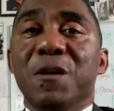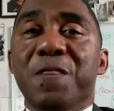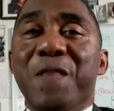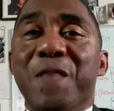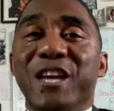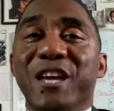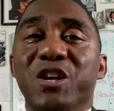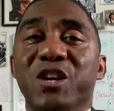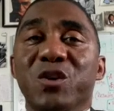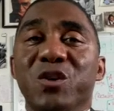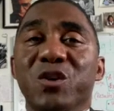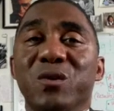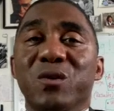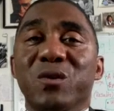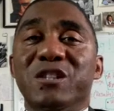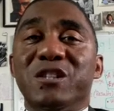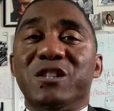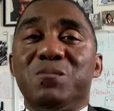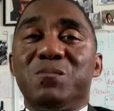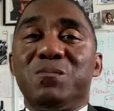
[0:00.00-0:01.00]
thank you.
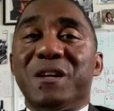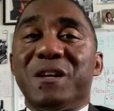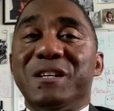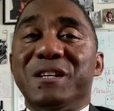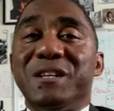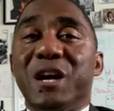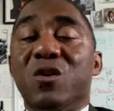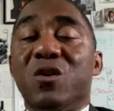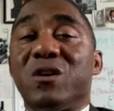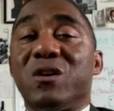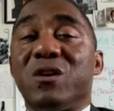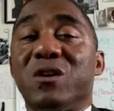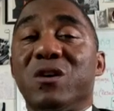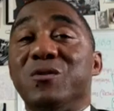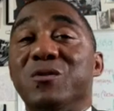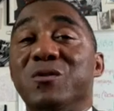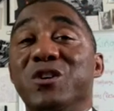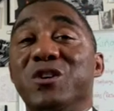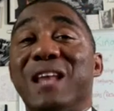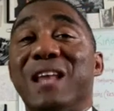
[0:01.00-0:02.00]
This is Brother Daryl
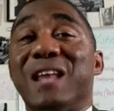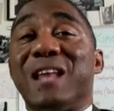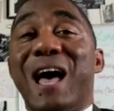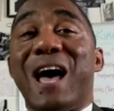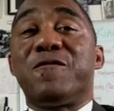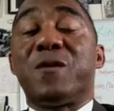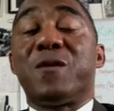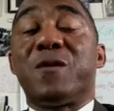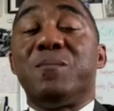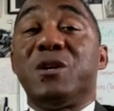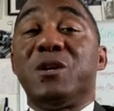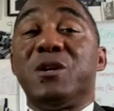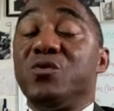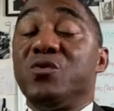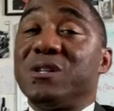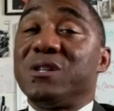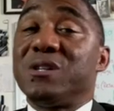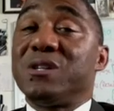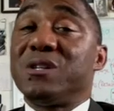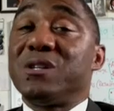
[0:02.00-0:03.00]
coming to you live from
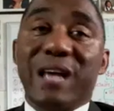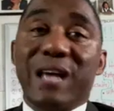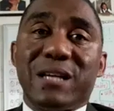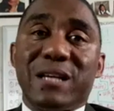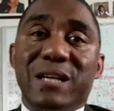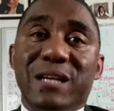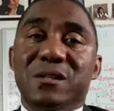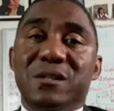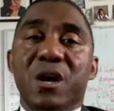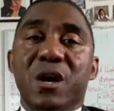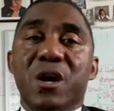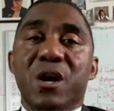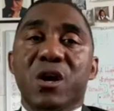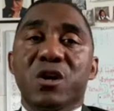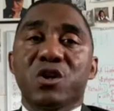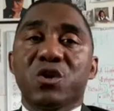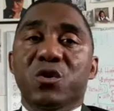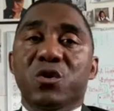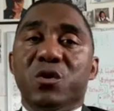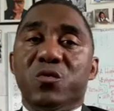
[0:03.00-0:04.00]
Houston, Texas.
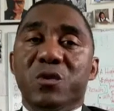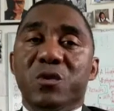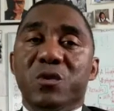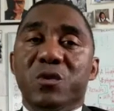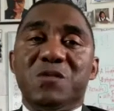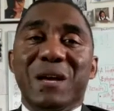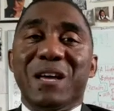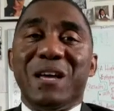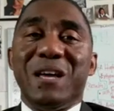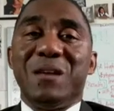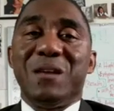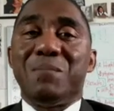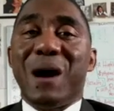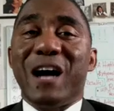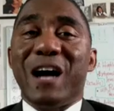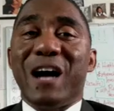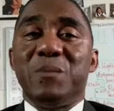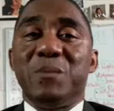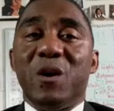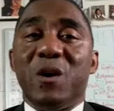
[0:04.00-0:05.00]
You can reach me,
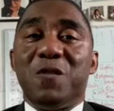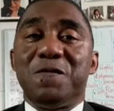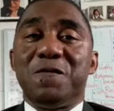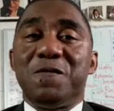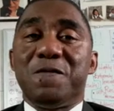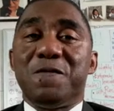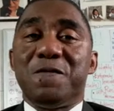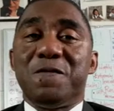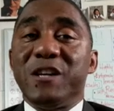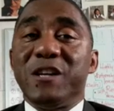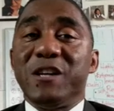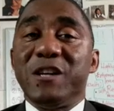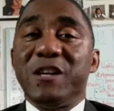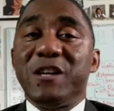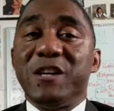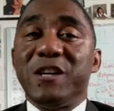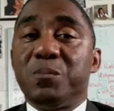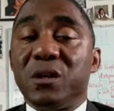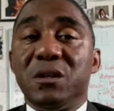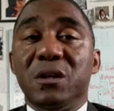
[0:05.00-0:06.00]
inbox me on
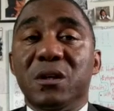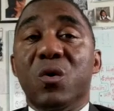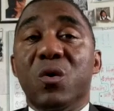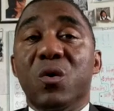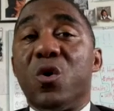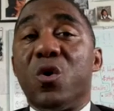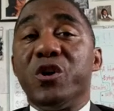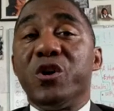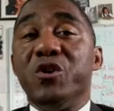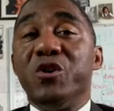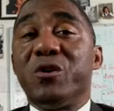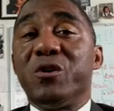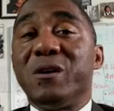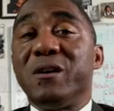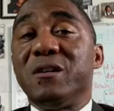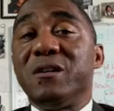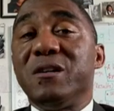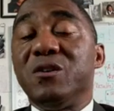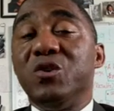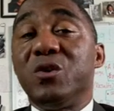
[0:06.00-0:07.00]
Facebook, or you
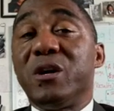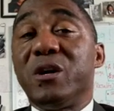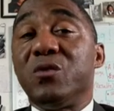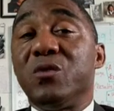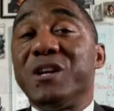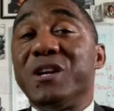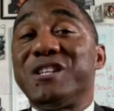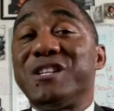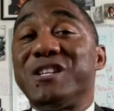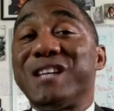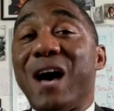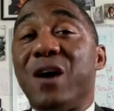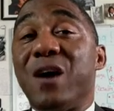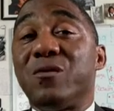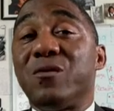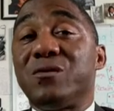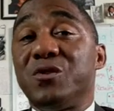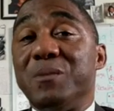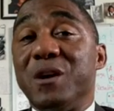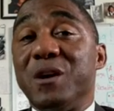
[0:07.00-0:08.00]
can reach
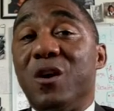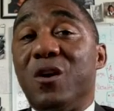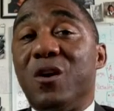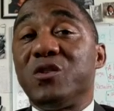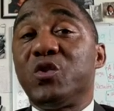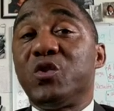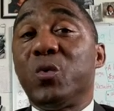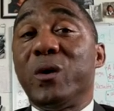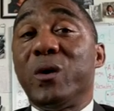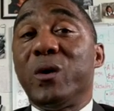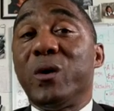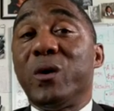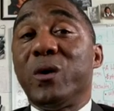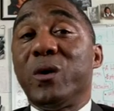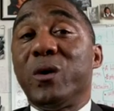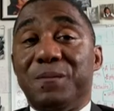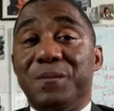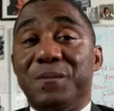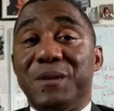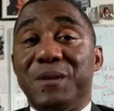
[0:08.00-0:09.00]
out to me on Twitter